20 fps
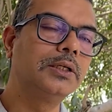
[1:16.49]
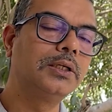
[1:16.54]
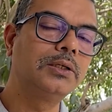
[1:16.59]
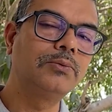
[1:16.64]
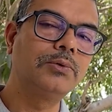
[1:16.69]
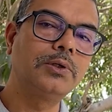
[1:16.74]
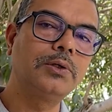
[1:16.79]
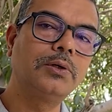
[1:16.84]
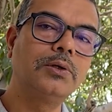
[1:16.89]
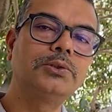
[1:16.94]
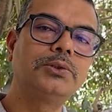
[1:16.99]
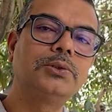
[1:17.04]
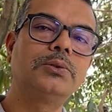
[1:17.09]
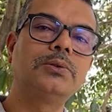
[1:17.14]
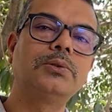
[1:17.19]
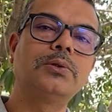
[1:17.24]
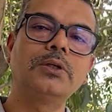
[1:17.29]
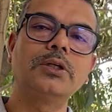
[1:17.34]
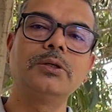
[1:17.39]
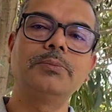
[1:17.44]
Then we'll
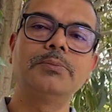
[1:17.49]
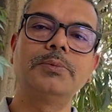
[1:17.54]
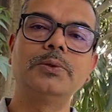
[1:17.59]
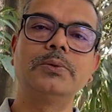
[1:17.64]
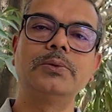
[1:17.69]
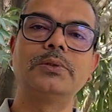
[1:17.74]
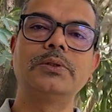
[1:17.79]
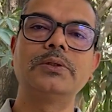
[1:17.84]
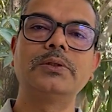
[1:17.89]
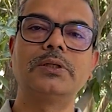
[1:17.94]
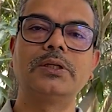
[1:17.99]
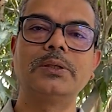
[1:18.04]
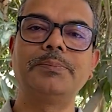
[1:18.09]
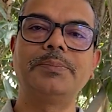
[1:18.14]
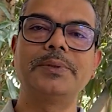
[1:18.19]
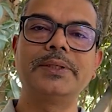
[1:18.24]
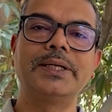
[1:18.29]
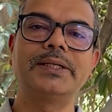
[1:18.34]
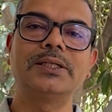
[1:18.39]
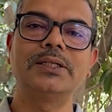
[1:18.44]
also talk about
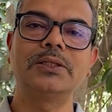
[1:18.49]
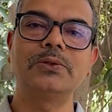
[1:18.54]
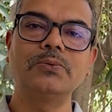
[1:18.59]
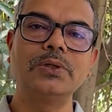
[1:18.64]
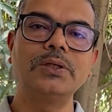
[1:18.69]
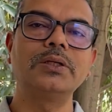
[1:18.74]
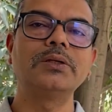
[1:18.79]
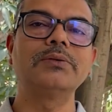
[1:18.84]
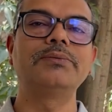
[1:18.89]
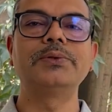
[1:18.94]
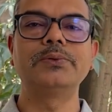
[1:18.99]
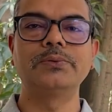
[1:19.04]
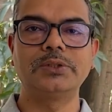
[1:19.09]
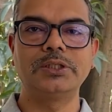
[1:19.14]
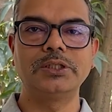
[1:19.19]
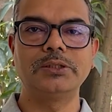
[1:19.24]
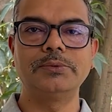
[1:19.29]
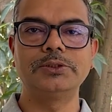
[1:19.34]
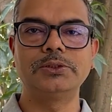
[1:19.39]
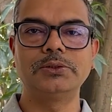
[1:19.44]
replicating only
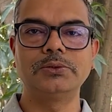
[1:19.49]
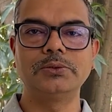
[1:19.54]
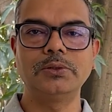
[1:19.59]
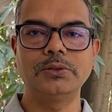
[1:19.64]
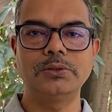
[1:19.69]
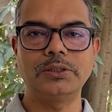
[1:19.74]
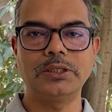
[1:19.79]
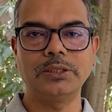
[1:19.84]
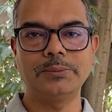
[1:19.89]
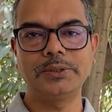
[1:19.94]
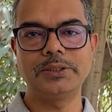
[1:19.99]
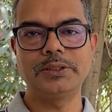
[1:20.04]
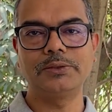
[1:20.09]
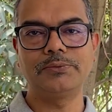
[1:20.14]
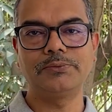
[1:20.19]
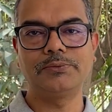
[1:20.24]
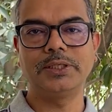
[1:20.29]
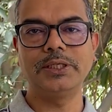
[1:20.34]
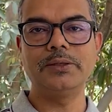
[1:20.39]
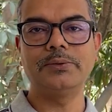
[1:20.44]
few tables, not, I
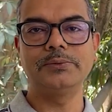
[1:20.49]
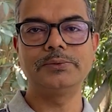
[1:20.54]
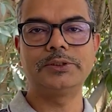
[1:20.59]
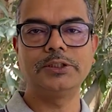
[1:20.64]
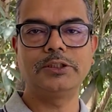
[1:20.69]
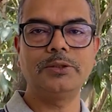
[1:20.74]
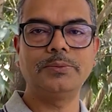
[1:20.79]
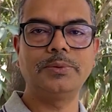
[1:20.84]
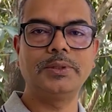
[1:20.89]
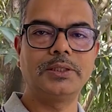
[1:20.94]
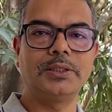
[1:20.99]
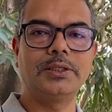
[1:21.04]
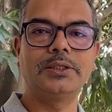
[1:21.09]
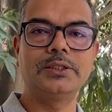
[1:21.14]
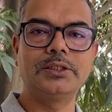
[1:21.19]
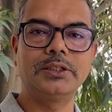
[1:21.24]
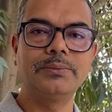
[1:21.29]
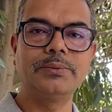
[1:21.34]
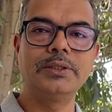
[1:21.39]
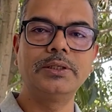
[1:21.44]
mean, we have set up
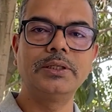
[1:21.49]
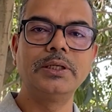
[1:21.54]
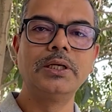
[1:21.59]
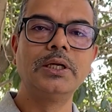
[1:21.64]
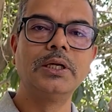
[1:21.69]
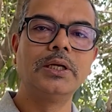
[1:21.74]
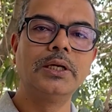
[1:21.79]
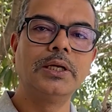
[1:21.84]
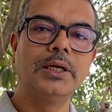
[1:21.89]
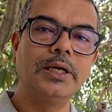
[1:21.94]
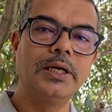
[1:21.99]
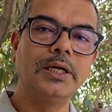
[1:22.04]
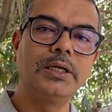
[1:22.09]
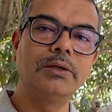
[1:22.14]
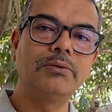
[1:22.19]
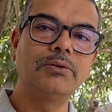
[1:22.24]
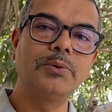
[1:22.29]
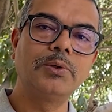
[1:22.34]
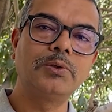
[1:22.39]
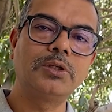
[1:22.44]
100 table
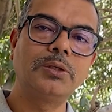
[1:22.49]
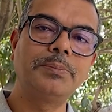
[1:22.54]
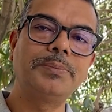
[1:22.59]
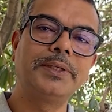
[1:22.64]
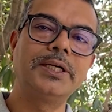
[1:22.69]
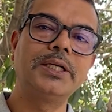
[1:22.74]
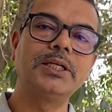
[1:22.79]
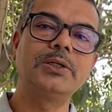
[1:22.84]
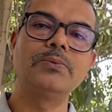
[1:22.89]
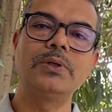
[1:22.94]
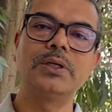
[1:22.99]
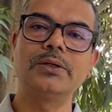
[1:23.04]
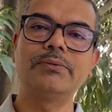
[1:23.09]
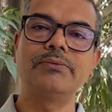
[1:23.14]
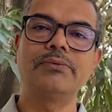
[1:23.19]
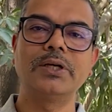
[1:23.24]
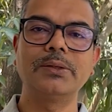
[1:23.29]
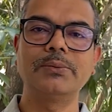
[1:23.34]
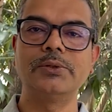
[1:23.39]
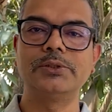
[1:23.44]
and we want to replicate
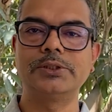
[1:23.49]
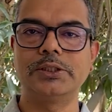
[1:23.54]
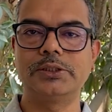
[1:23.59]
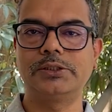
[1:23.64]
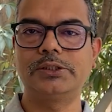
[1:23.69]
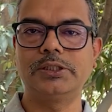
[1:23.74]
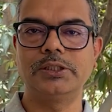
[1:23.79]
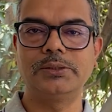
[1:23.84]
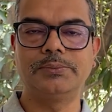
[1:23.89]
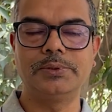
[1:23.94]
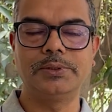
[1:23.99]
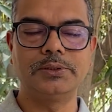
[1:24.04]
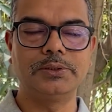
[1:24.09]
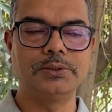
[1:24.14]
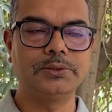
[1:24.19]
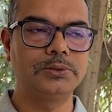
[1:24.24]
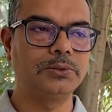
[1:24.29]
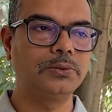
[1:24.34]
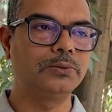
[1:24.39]
only 5 or 6 table.